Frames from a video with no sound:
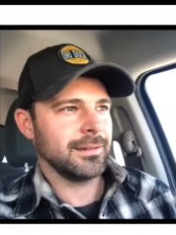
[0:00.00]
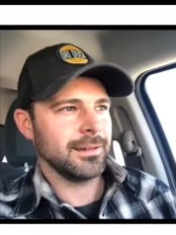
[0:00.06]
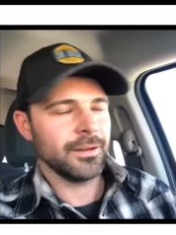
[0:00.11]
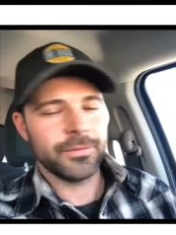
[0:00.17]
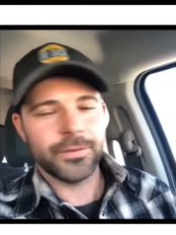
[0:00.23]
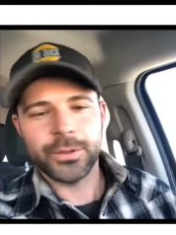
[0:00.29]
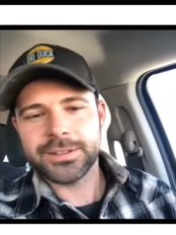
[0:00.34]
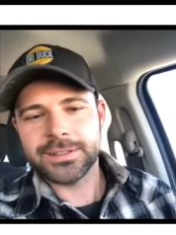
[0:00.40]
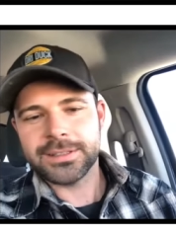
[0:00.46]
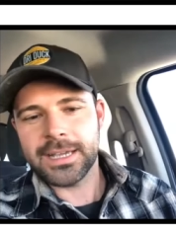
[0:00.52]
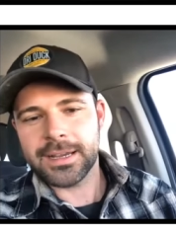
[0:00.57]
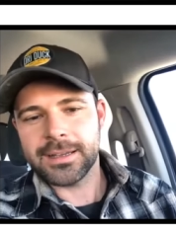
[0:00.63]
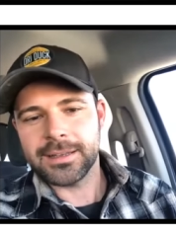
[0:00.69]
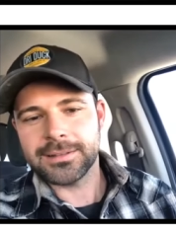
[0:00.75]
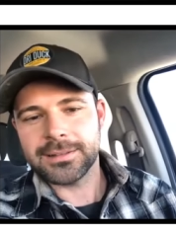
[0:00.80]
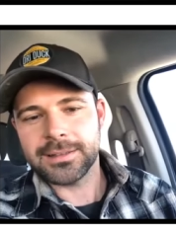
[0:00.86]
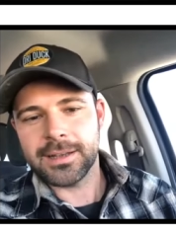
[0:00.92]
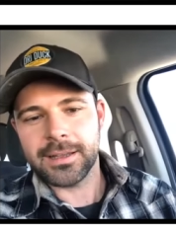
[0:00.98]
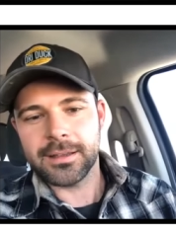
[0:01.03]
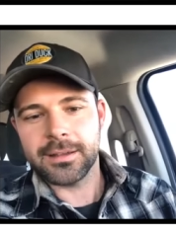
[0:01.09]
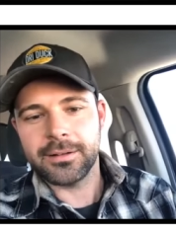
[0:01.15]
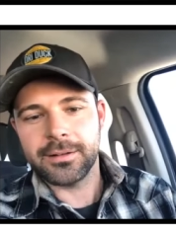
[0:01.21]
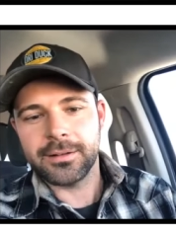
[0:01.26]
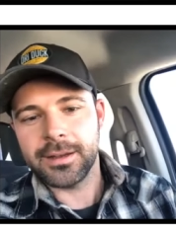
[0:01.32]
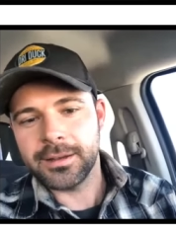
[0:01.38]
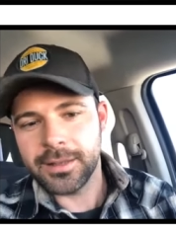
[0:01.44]
a few seconds and i can
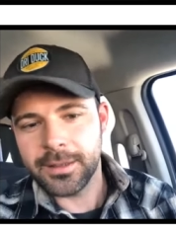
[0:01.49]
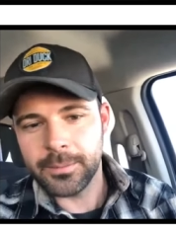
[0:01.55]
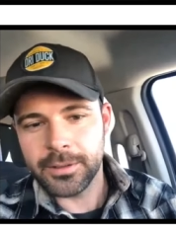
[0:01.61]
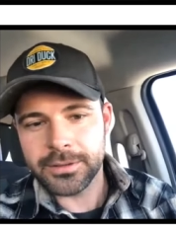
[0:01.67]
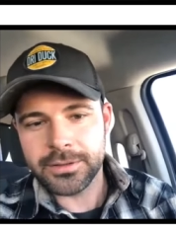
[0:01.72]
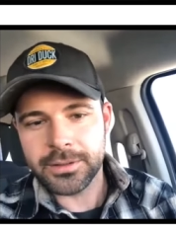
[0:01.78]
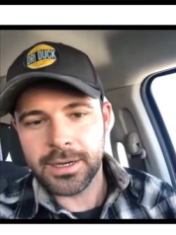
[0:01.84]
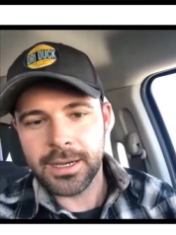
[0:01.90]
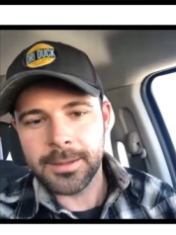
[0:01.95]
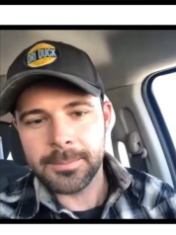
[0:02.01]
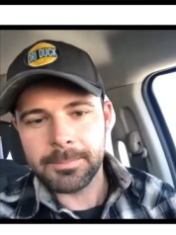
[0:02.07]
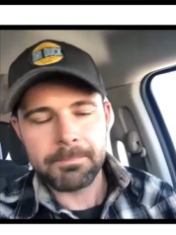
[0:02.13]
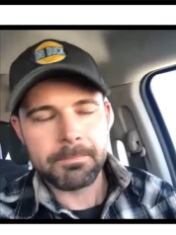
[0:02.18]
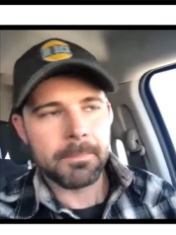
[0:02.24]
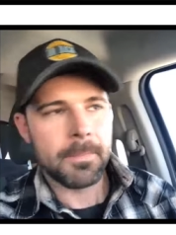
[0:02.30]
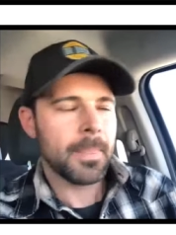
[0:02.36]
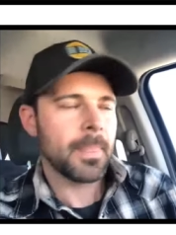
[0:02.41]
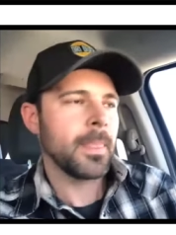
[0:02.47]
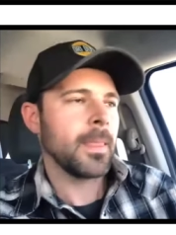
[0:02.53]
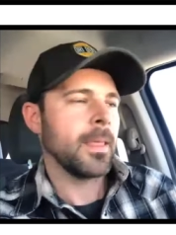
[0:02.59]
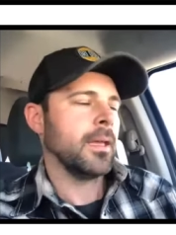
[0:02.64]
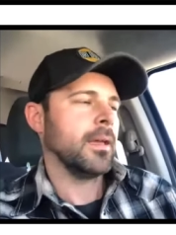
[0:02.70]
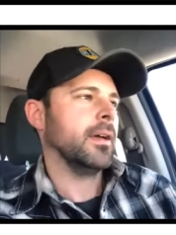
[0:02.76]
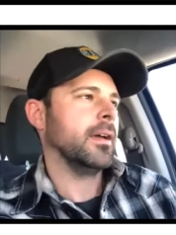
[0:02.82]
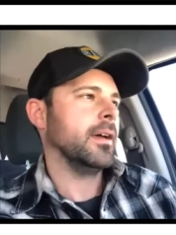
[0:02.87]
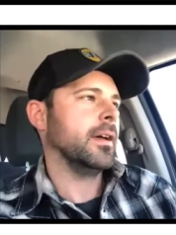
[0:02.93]
create an image right mm-hmm.
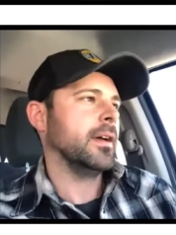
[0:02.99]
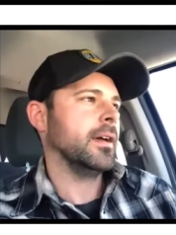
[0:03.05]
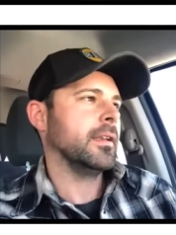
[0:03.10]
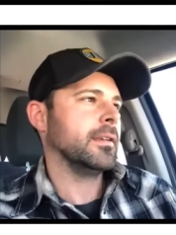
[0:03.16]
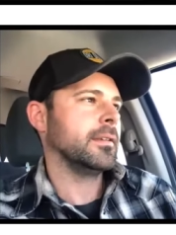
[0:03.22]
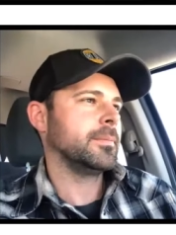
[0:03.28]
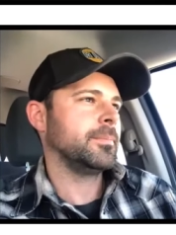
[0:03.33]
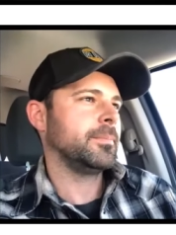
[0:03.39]
and